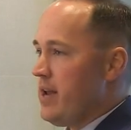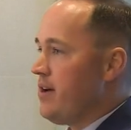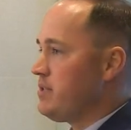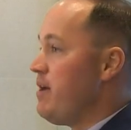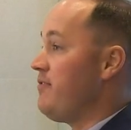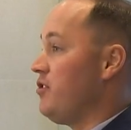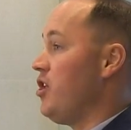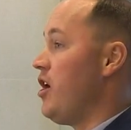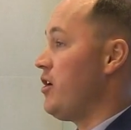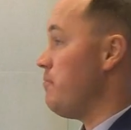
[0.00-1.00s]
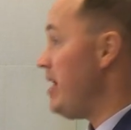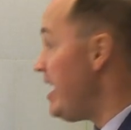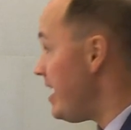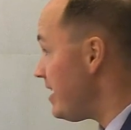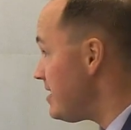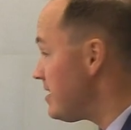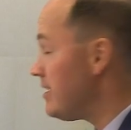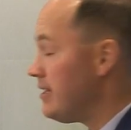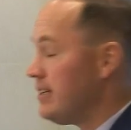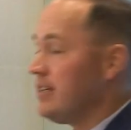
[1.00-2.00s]
Now, it's made for longer
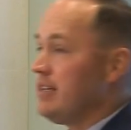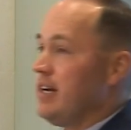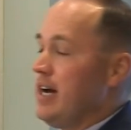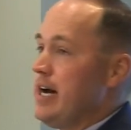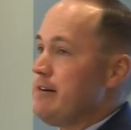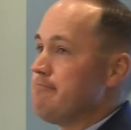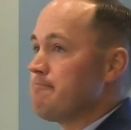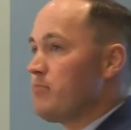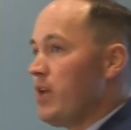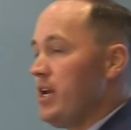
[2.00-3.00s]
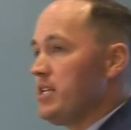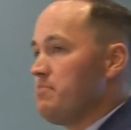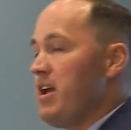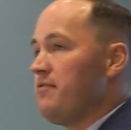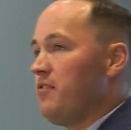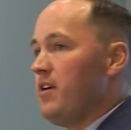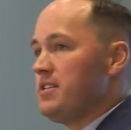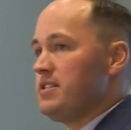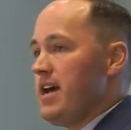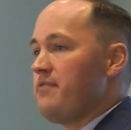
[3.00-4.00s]
meetings, and it's made for
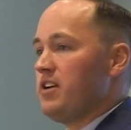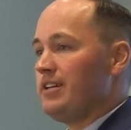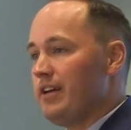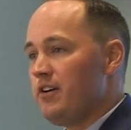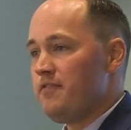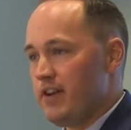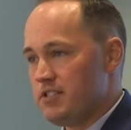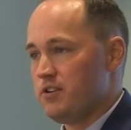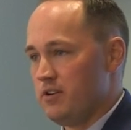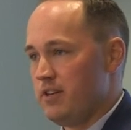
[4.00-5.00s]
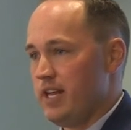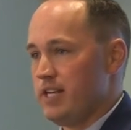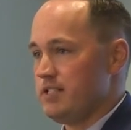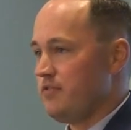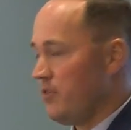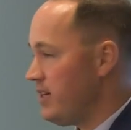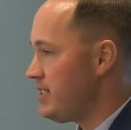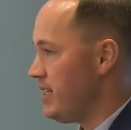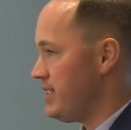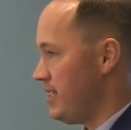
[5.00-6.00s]
us to have to clarify certain things. For
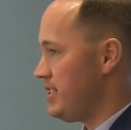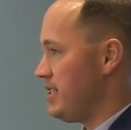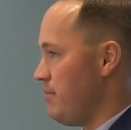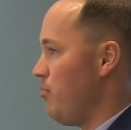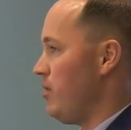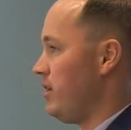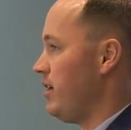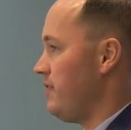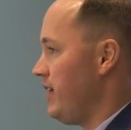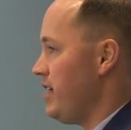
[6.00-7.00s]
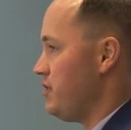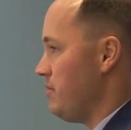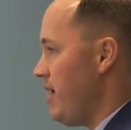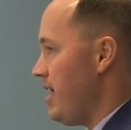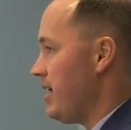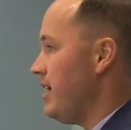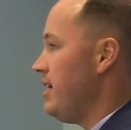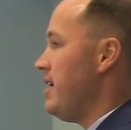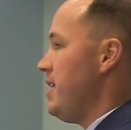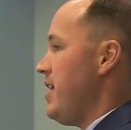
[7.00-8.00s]
instance, and this is an important clarification to make,
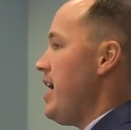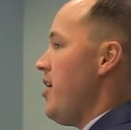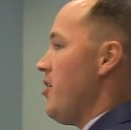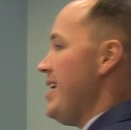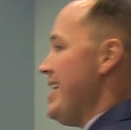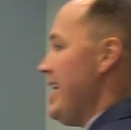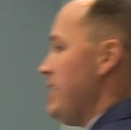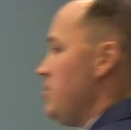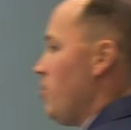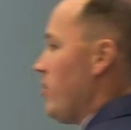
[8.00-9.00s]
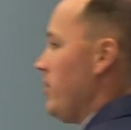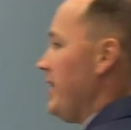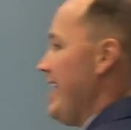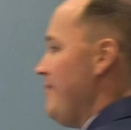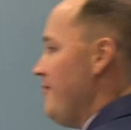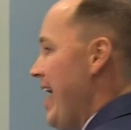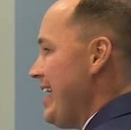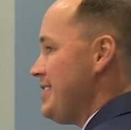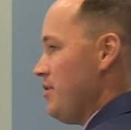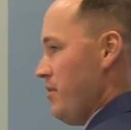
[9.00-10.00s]
they are an editorial
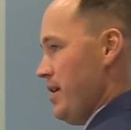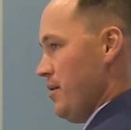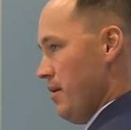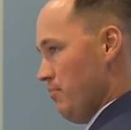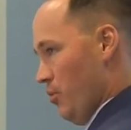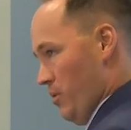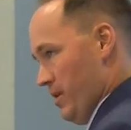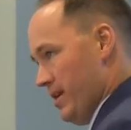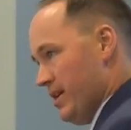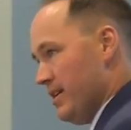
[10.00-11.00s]
advisory board.